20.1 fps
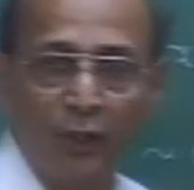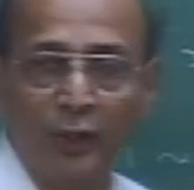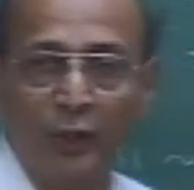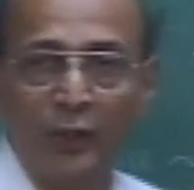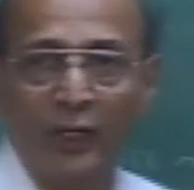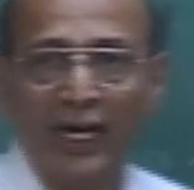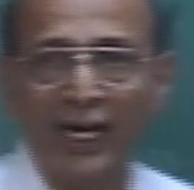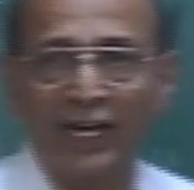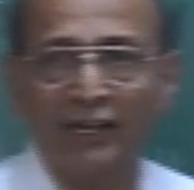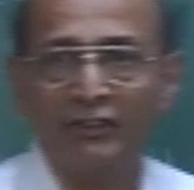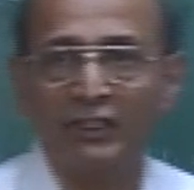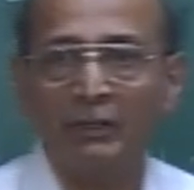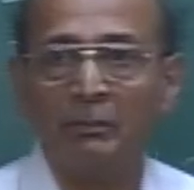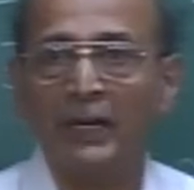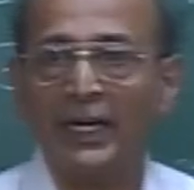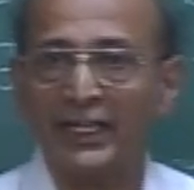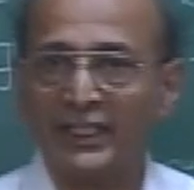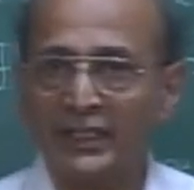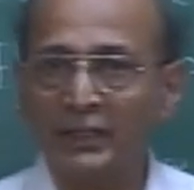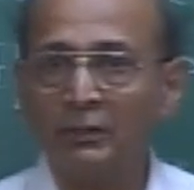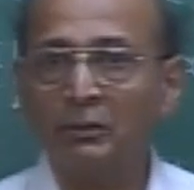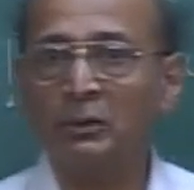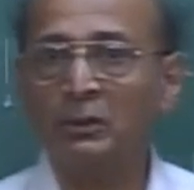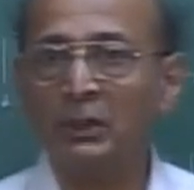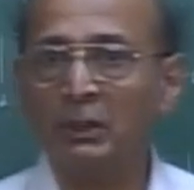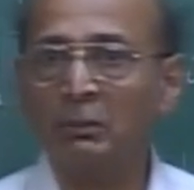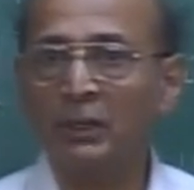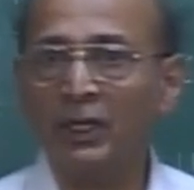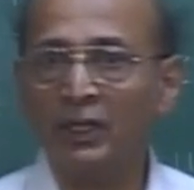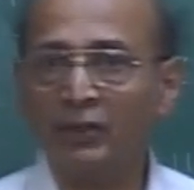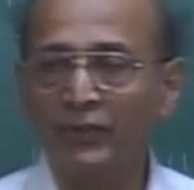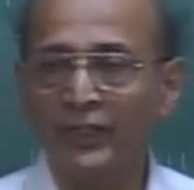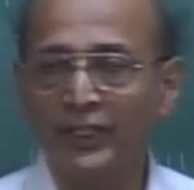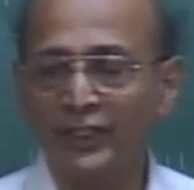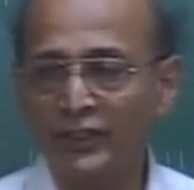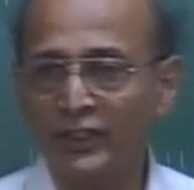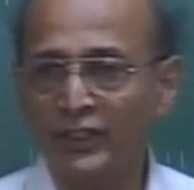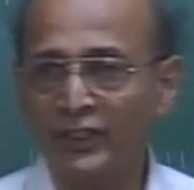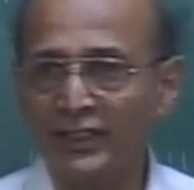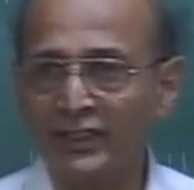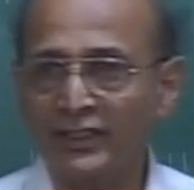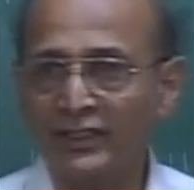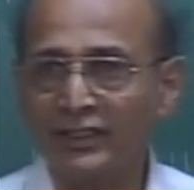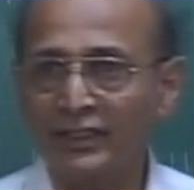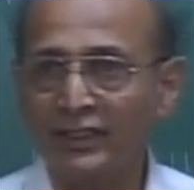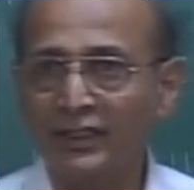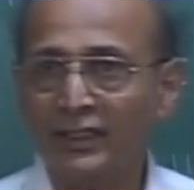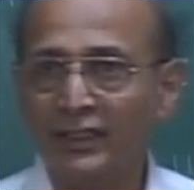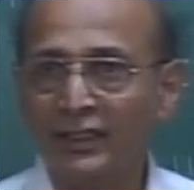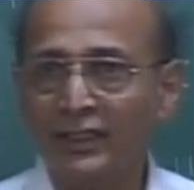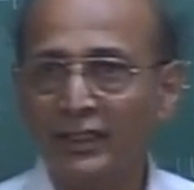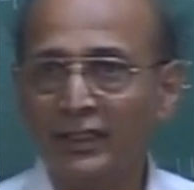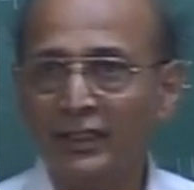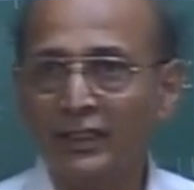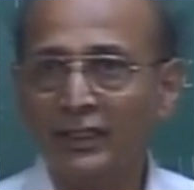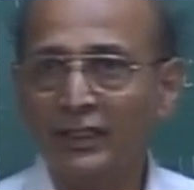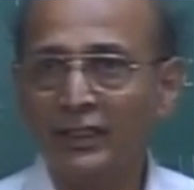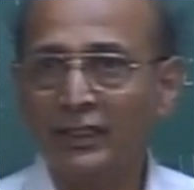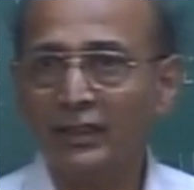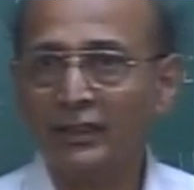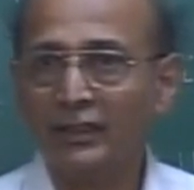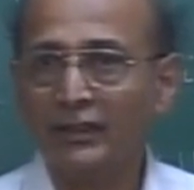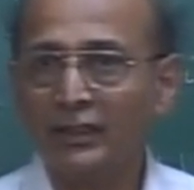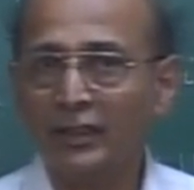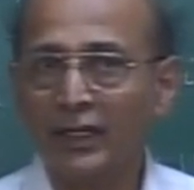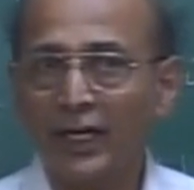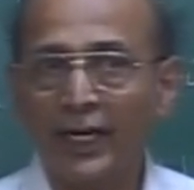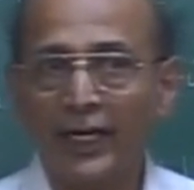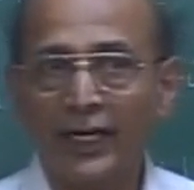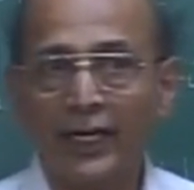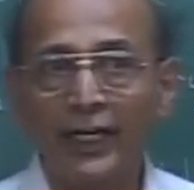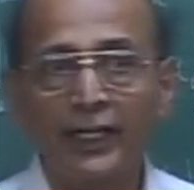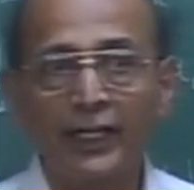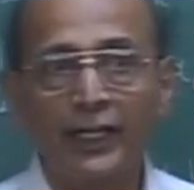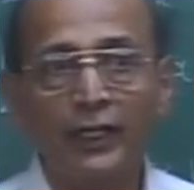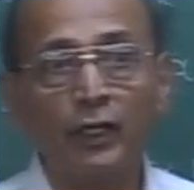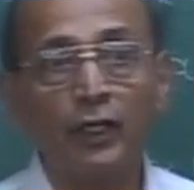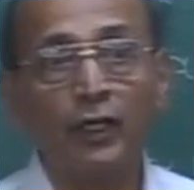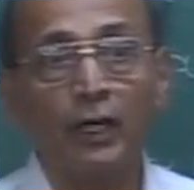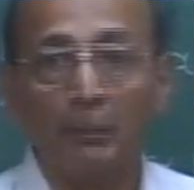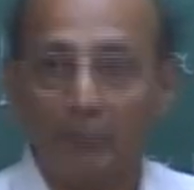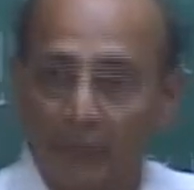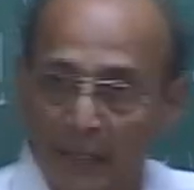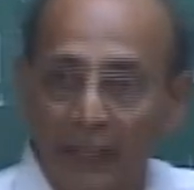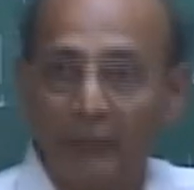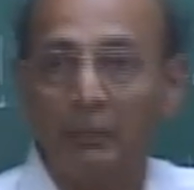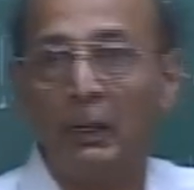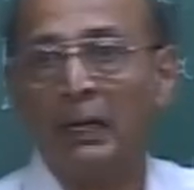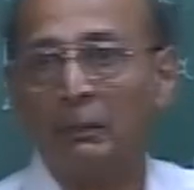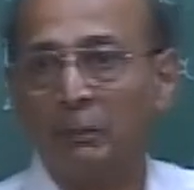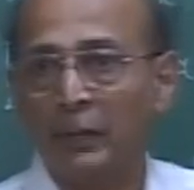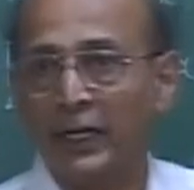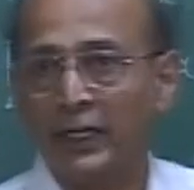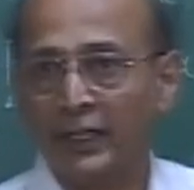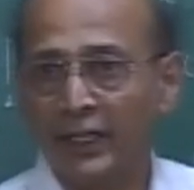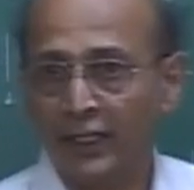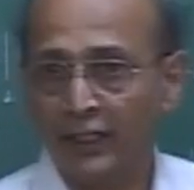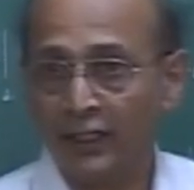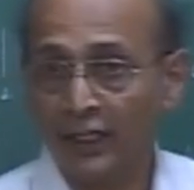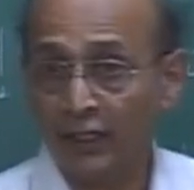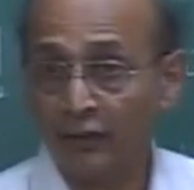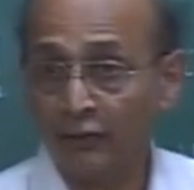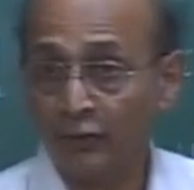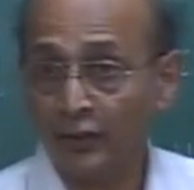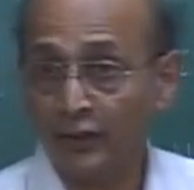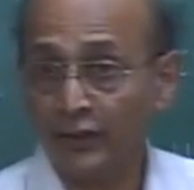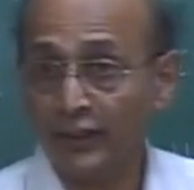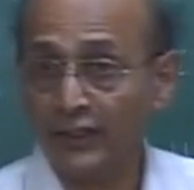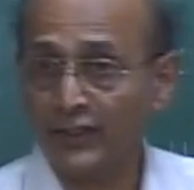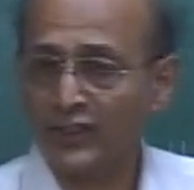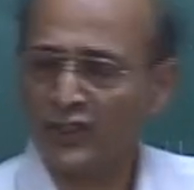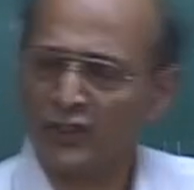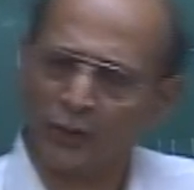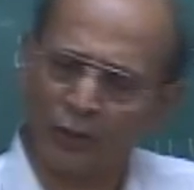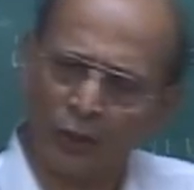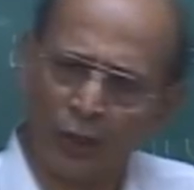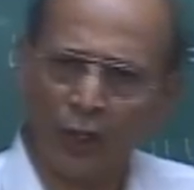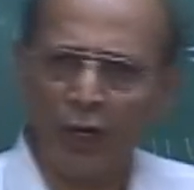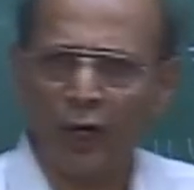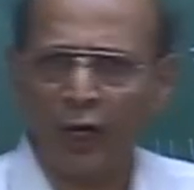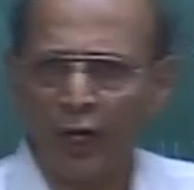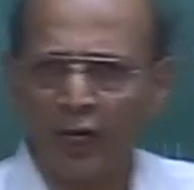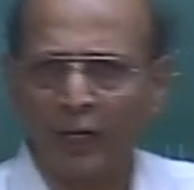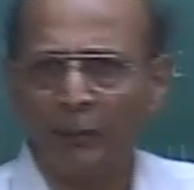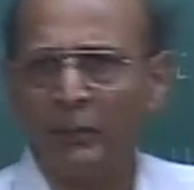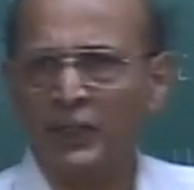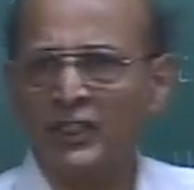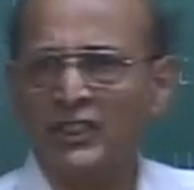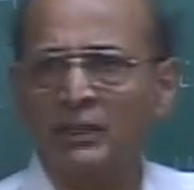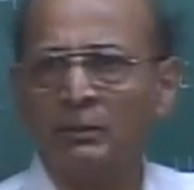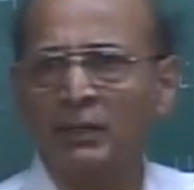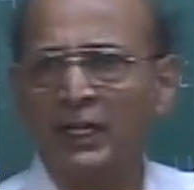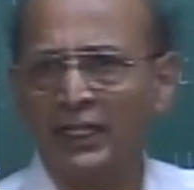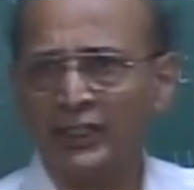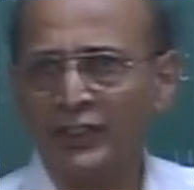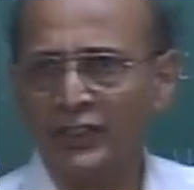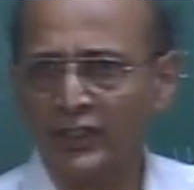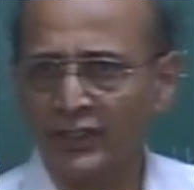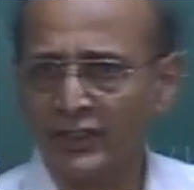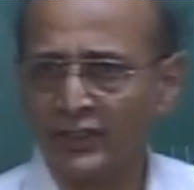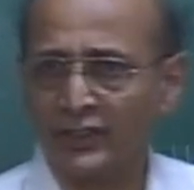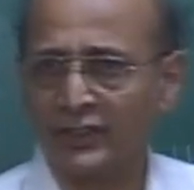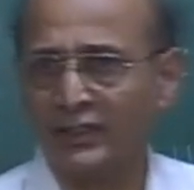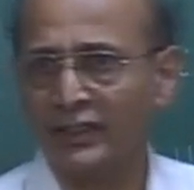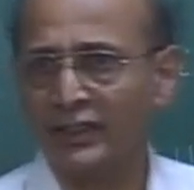to have the maximum number of edges, I can take a complete bipartite graph on this. So draw all possible edges